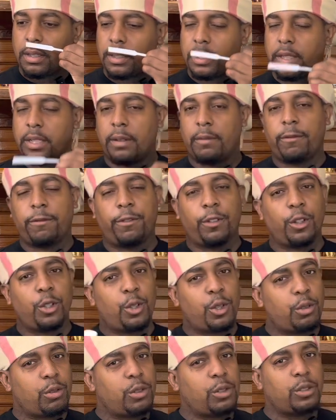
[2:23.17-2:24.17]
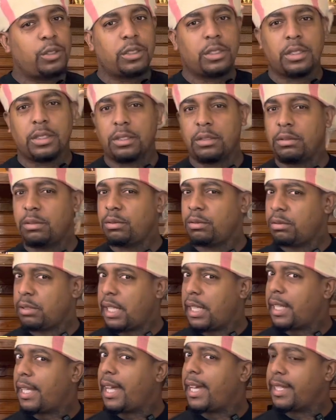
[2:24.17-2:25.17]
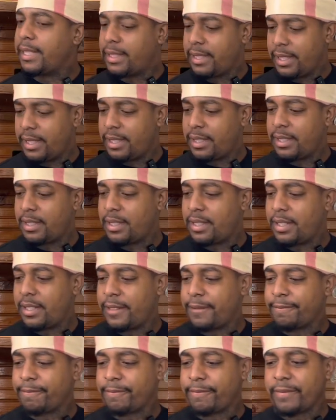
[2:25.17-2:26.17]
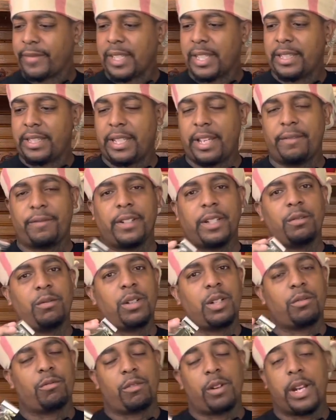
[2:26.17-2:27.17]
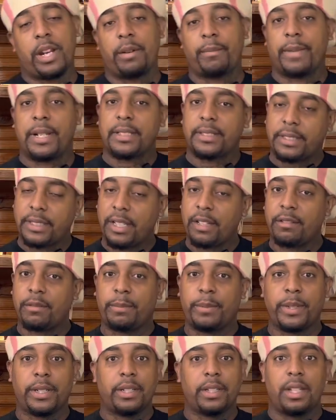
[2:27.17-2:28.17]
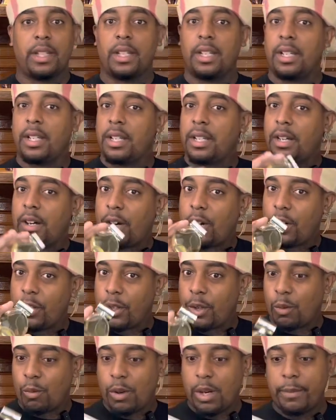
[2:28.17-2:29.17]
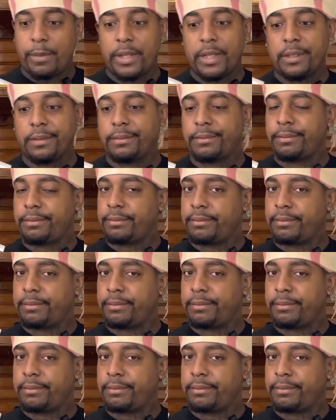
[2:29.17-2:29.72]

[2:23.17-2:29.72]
Some florals. Ooh, I like this. Definitely wouldn't wear it myself, but on a woman,